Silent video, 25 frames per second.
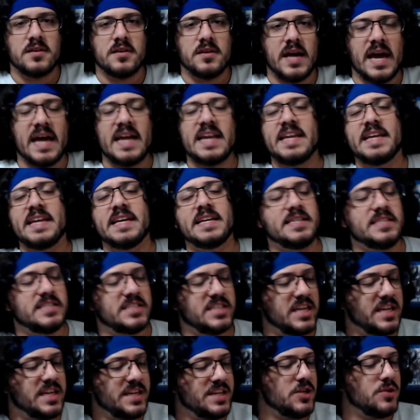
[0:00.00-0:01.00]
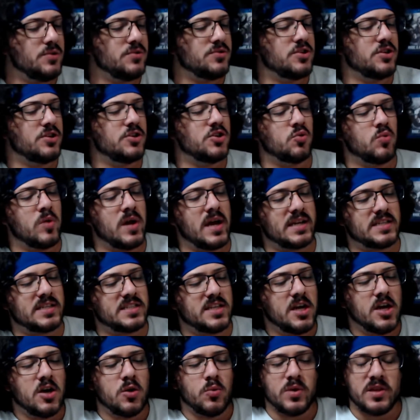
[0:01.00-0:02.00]
And he continued to direct
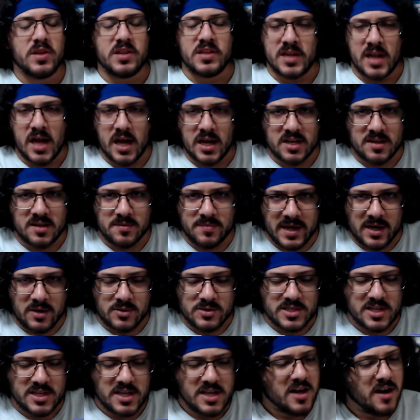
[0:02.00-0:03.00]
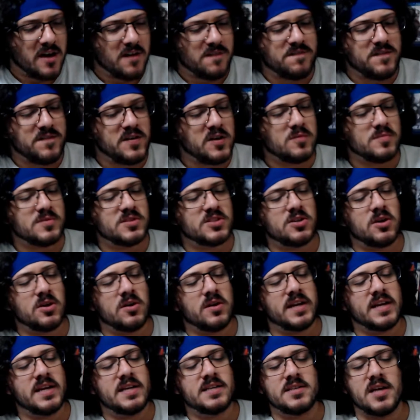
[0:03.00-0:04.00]
with Knockabout, a film
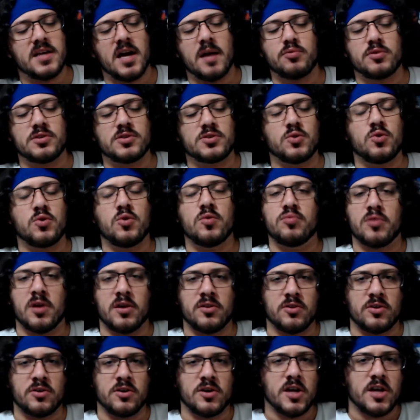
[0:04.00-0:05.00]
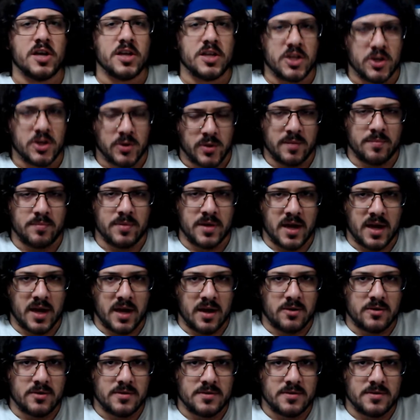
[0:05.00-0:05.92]
starring his opera school brother, Yuan Biao,